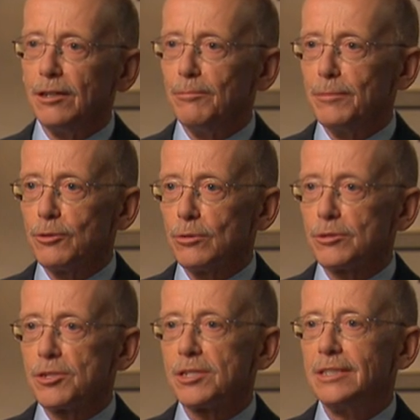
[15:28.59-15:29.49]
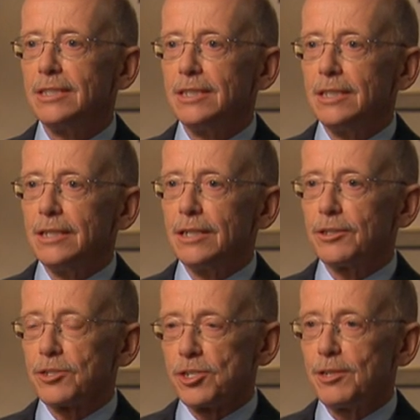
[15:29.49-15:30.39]
minerals, and
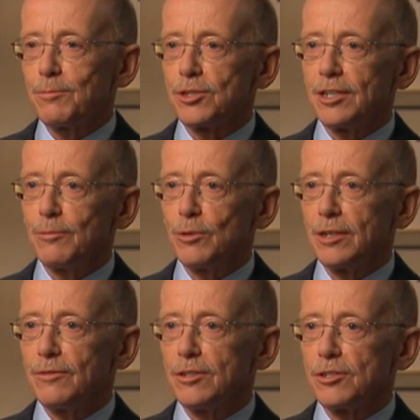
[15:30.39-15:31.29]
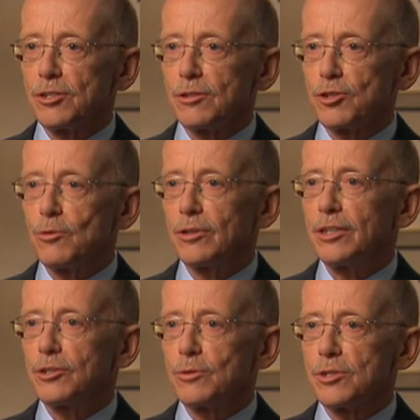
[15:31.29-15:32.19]
at the same time we have a strong
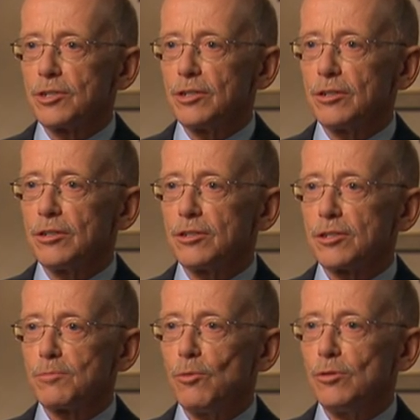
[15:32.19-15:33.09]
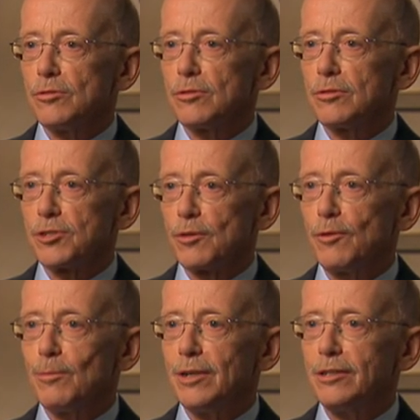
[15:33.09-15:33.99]
interest in a small
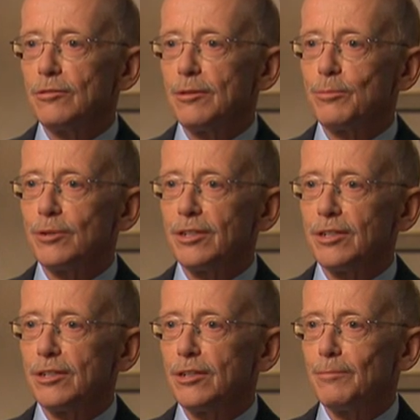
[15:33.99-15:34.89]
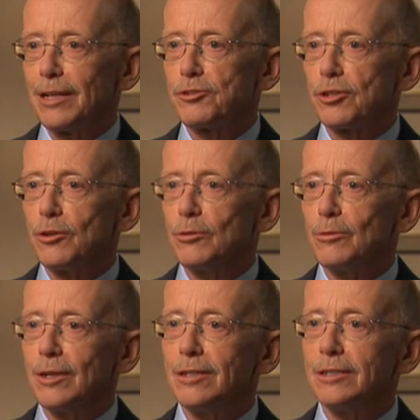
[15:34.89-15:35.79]
silver mine operating in
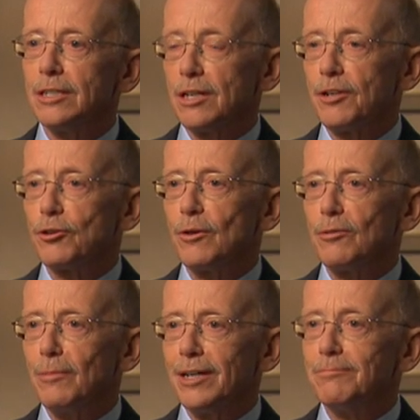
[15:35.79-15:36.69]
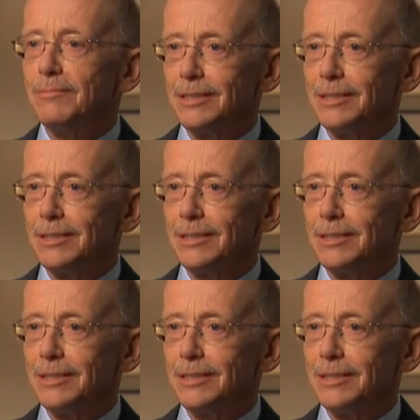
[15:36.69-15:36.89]
Mexico, underground mine.